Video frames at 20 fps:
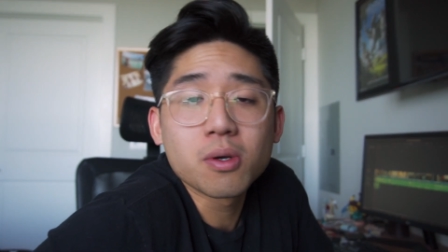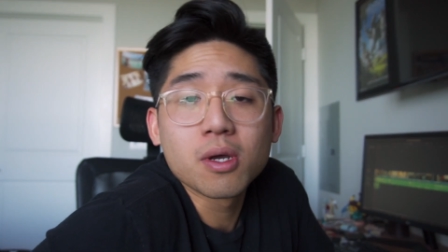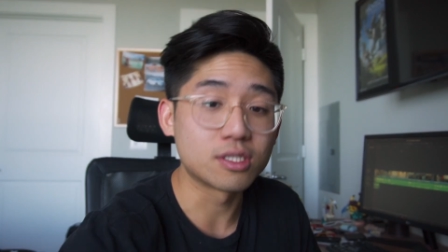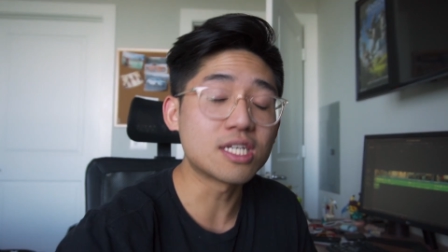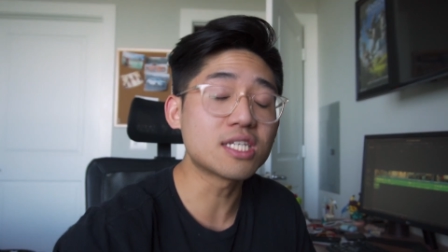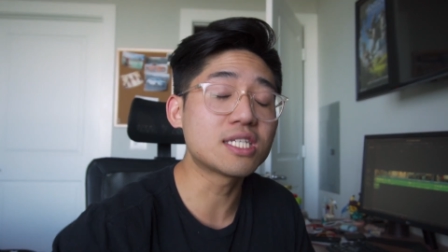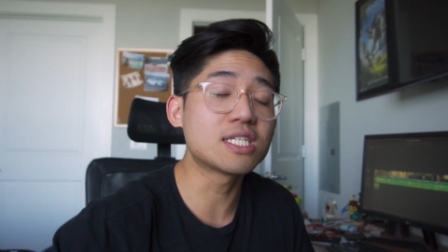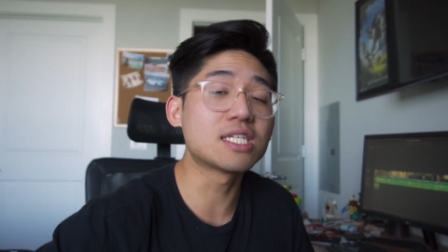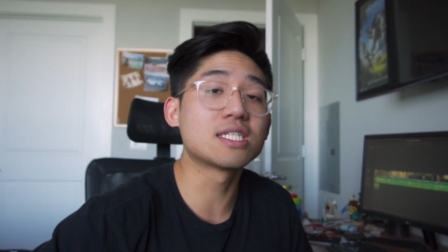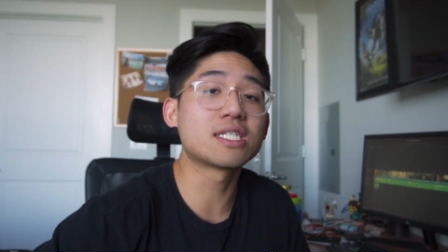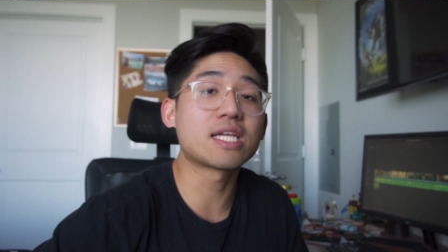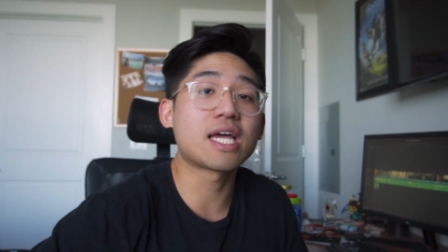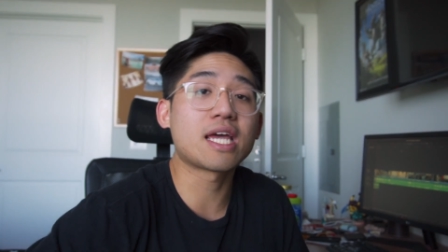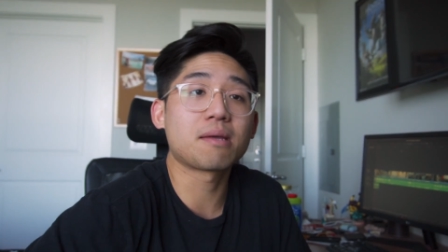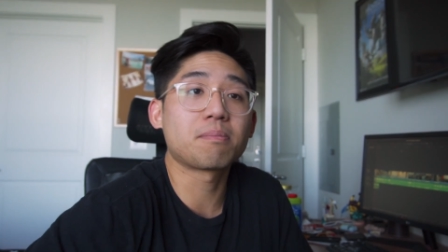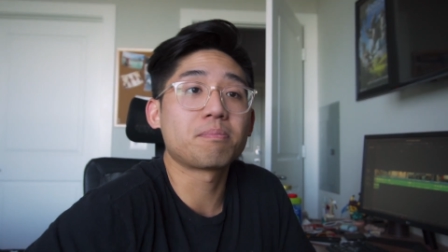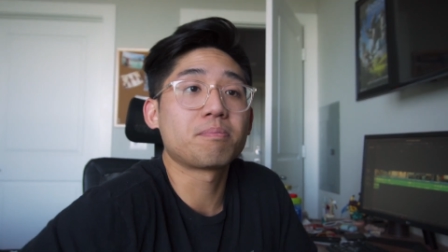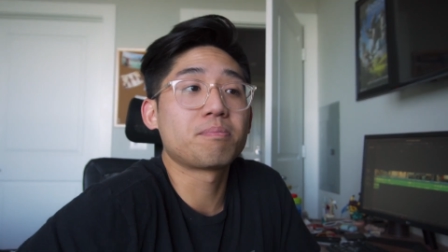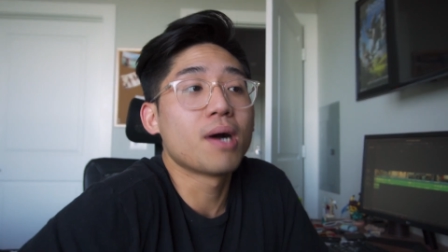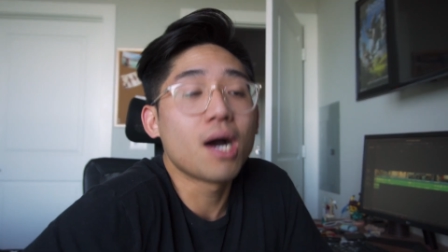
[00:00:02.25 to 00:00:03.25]
This is
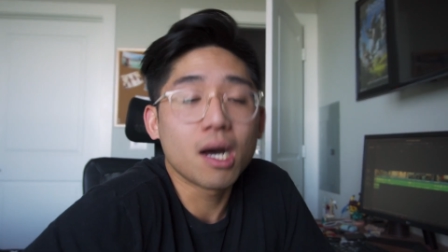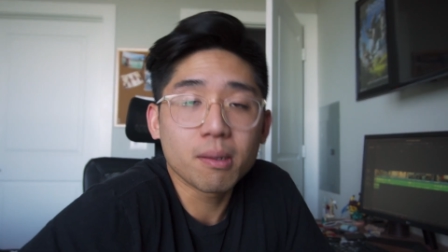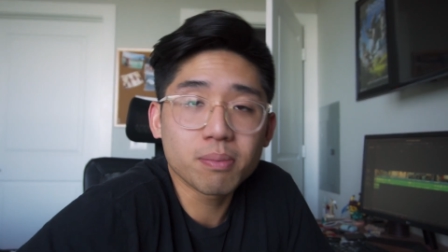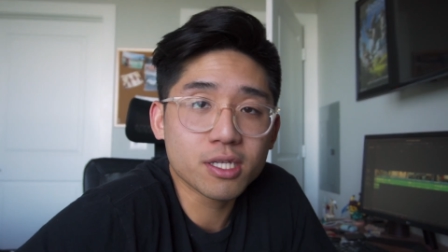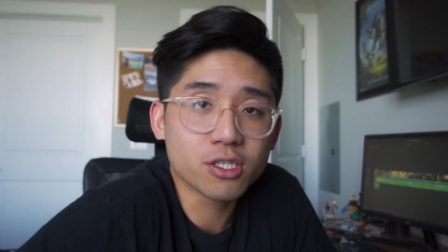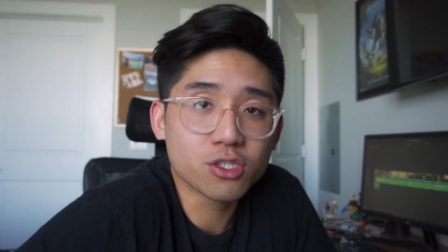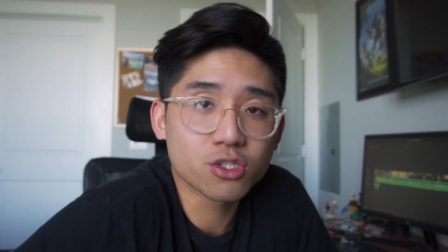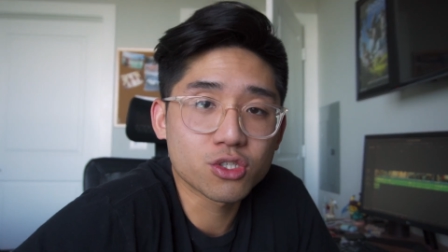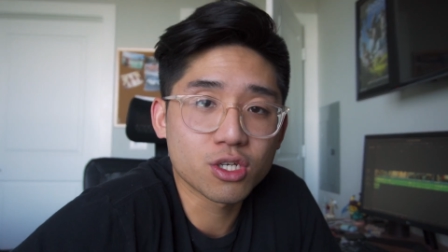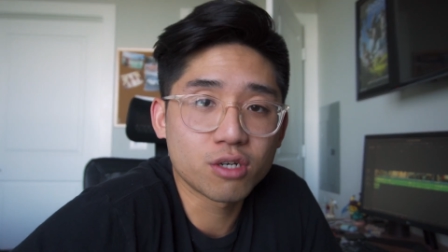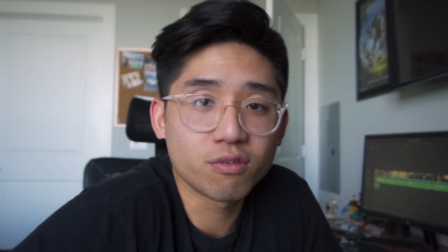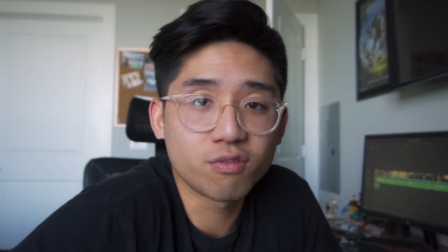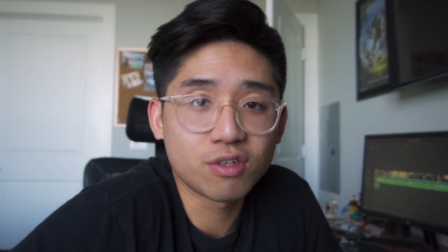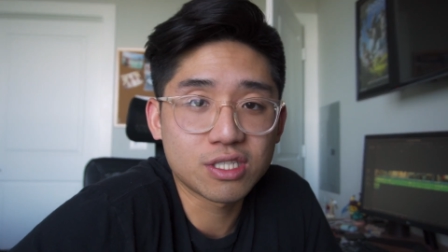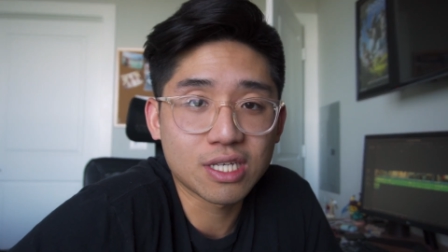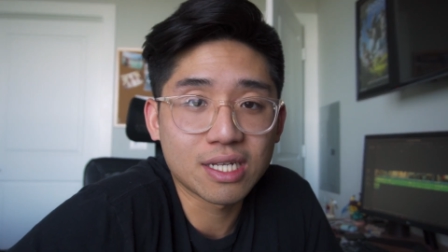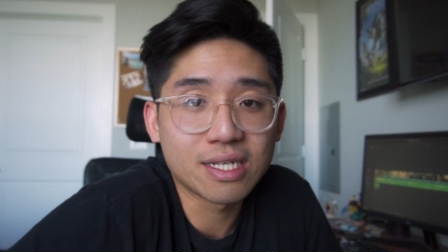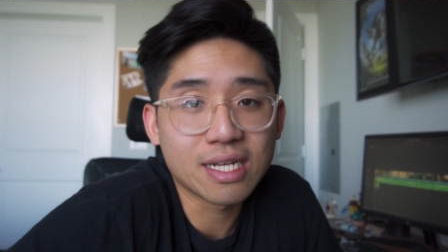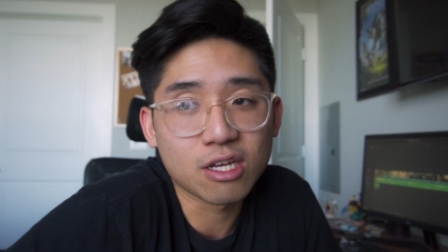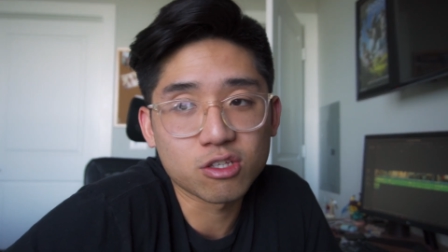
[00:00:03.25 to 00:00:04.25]
a public
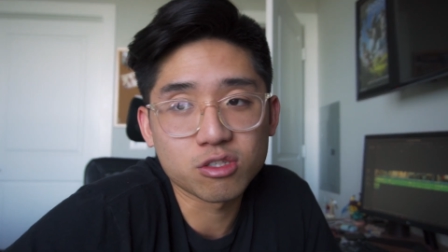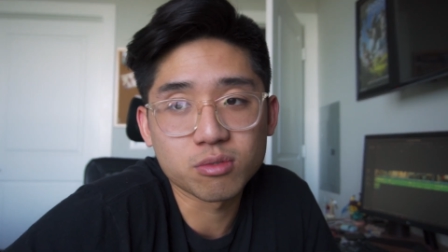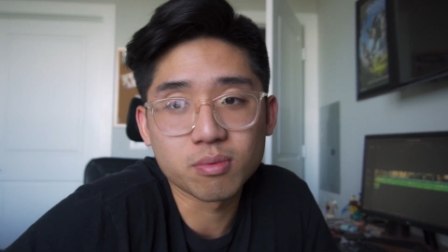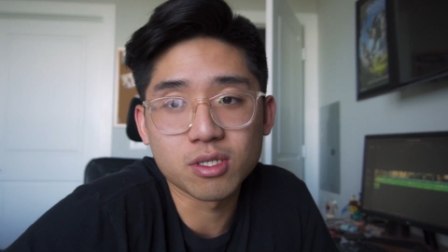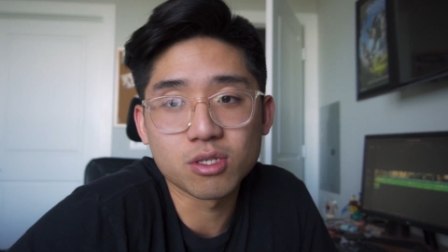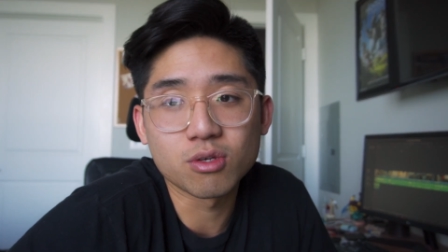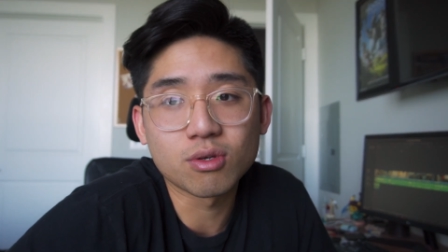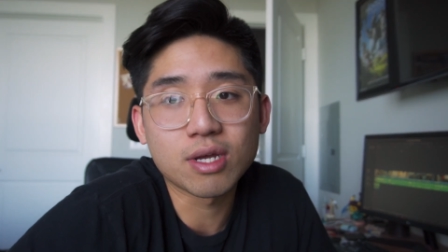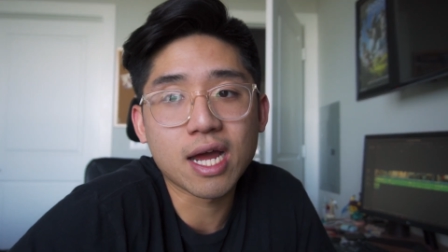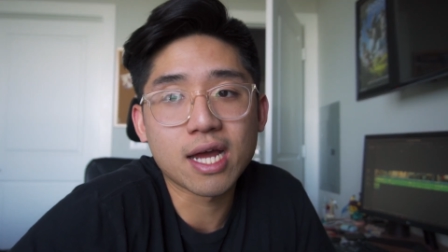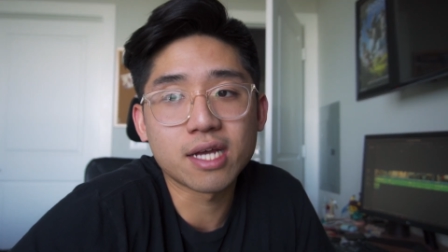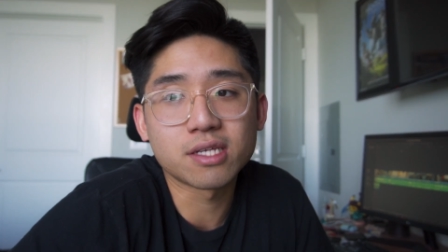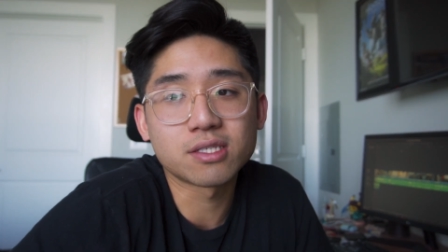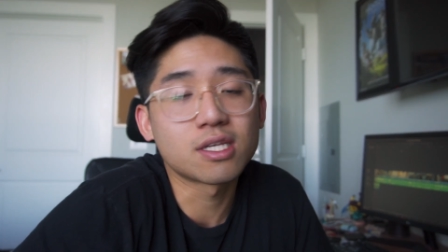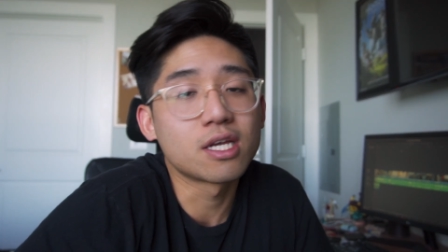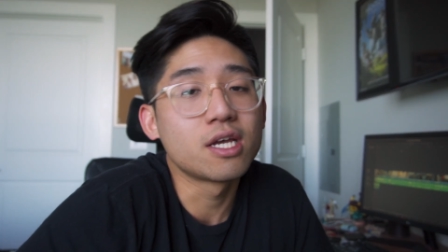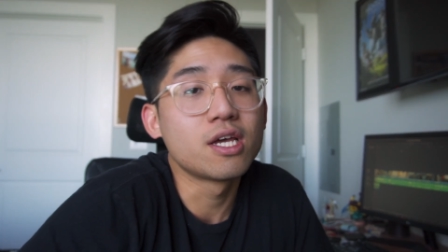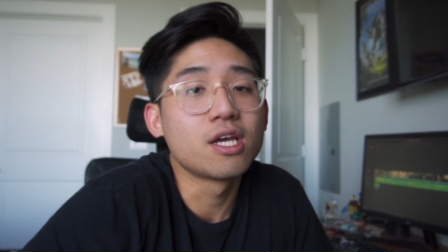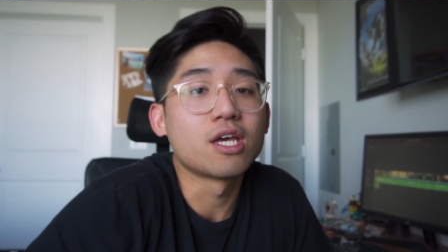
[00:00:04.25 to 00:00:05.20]
service announcement, you guys.